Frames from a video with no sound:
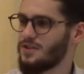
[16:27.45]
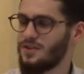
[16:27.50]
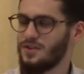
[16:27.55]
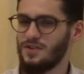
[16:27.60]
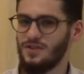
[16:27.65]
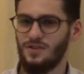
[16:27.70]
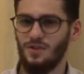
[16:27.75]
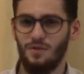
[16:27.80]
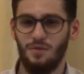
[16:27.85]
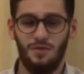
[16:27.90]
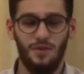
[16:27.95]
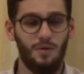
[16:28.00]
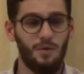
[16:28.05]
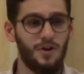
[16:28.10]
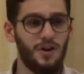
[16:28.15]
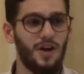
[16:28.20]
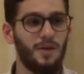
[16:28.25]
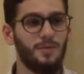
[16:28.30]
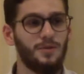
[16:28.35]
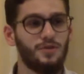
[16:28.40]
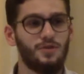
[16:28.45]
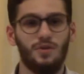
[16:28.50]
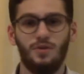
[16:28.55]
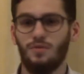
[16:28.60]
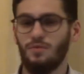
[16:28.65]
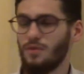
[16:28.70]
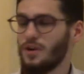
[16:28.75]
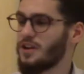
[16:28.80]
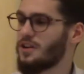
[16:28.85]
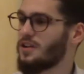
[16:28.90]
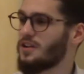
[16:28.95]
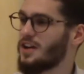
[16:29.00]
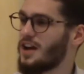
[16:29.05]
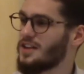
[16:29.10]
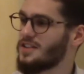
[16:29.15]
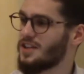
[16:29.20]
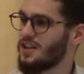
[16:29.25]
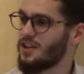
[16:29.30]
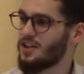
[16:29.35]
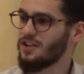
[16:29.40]
So they were able to
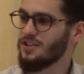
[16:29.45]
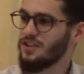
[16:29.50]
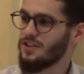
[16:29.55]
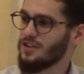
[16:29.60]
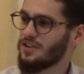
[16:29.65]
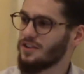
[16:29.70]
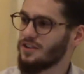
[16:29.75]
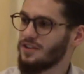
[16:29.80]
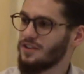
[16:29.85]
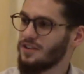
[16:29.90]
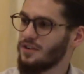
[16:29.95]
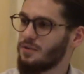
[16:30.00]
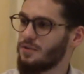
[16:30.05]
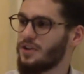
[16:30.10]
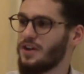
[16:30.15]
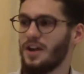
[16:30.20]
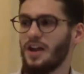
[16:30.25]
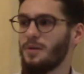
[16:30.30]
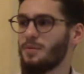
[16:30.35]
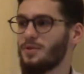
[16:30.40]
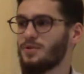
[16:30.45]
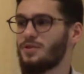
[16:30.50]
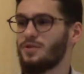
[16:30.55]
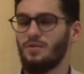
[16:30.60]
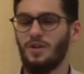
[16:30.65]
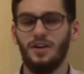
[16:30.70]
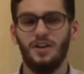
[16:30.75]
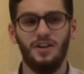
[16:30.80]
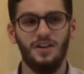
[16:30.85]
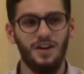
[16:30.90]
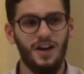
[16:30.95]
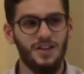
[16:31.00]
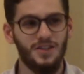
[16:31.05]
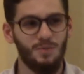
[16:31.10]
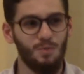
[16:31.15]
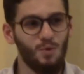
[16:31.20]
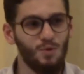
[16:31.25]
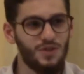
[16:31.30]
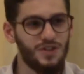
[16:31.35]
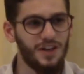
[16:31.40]
recognize Al-Khidir, they were not able to recognize
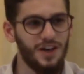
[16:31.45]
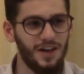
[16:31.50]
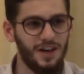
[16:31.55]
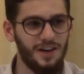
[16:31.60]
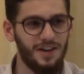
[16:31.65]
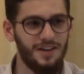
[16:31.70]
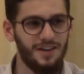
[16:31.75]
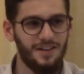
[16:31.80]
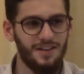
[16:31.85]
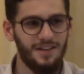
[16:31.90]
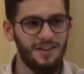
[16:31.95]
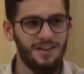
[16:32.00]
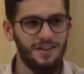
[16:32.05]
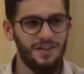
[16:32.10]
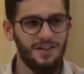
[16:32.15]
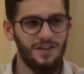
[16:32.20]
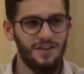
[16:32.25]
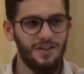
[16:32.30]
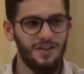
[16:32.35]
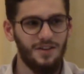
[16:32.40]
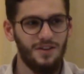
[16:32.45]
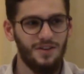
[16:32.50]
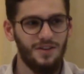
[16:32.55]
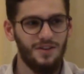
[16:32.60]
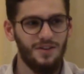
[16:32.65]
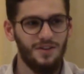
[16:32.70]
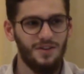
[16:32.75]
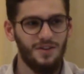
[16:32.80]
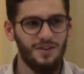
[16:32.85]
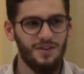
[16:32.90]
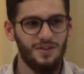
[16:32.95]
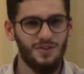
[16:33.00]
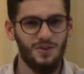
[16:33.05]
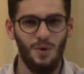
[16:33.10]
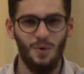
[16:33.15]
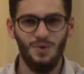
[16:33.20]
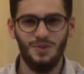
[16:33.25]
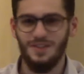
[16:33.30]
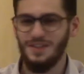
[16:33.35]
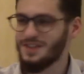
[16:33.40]
Musa. So
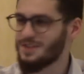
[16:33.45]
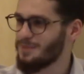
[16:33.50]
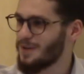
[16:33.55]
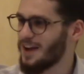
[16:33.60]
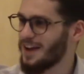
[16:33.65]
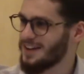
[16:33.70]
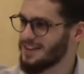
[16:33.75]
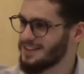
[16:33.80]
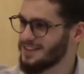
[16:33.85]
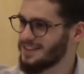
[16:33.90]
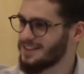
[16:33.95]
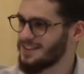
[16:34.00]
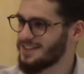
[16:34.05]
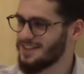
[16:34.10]
who's this man?